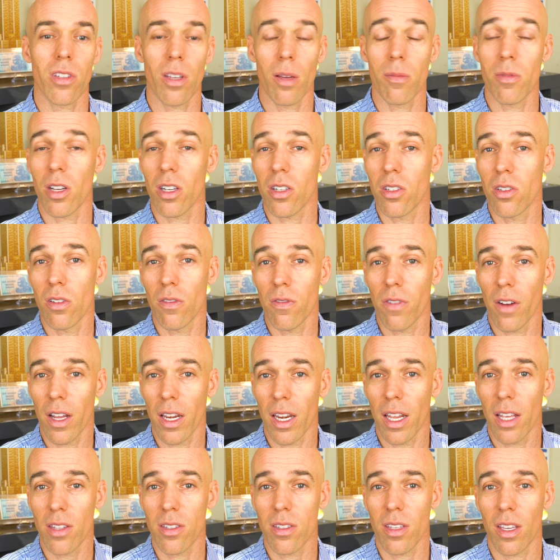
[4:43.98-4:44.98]
subject to
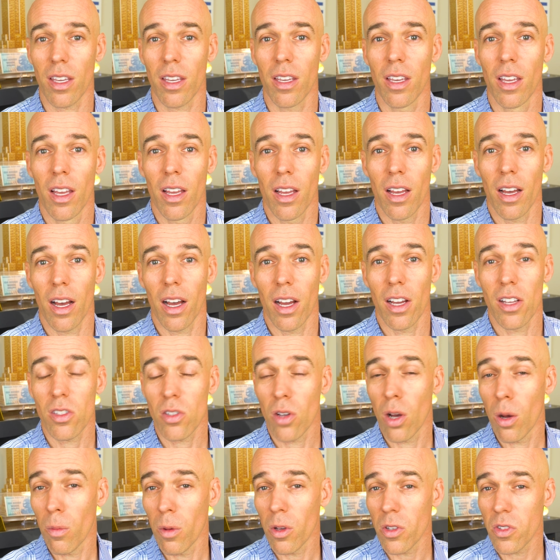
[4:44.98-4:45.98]
financing, uh, it's
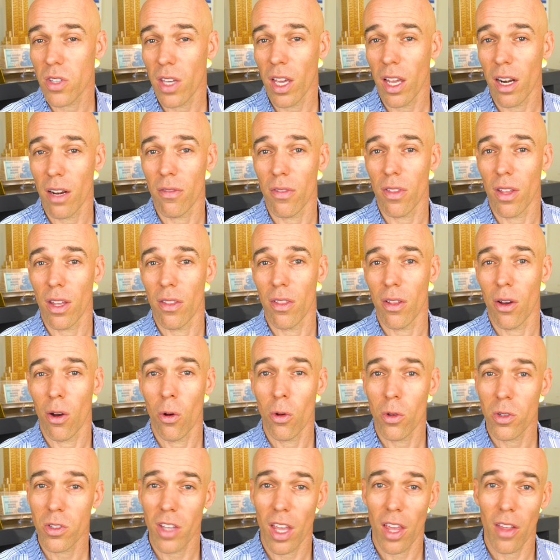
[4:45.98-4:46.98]
almost kind of the, the
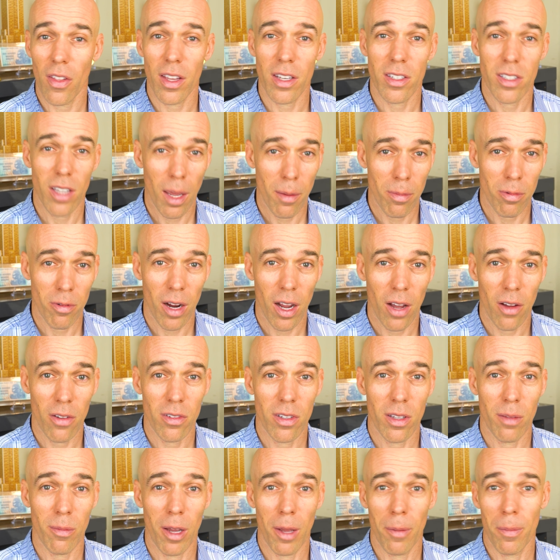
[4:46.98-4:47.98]
wholesaling type
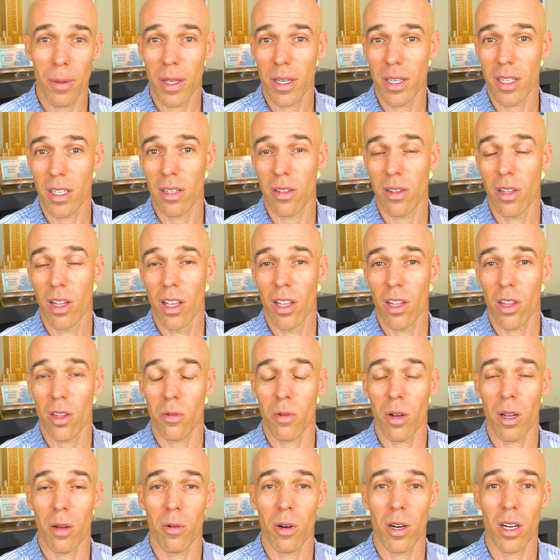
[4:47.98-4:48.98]
route, in my opinion, the
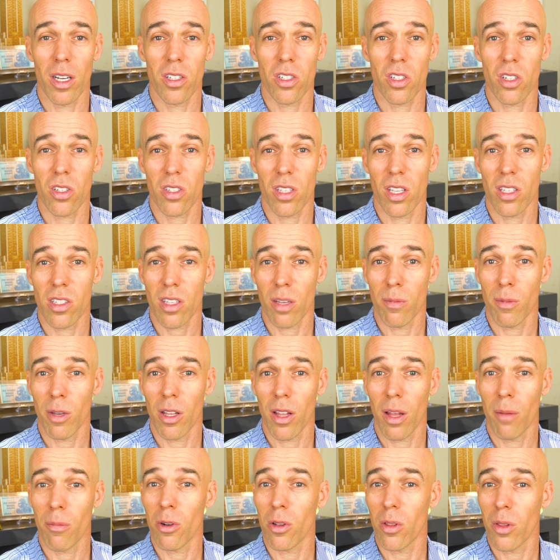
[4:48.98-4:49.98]
way where it's just it's going to be a
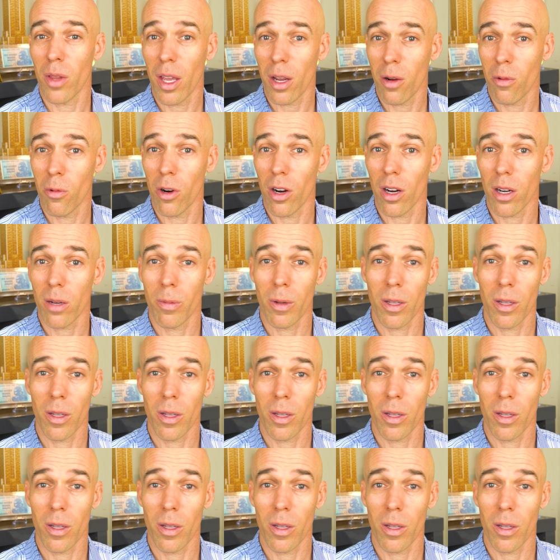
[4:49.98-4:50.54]
lot more legwork.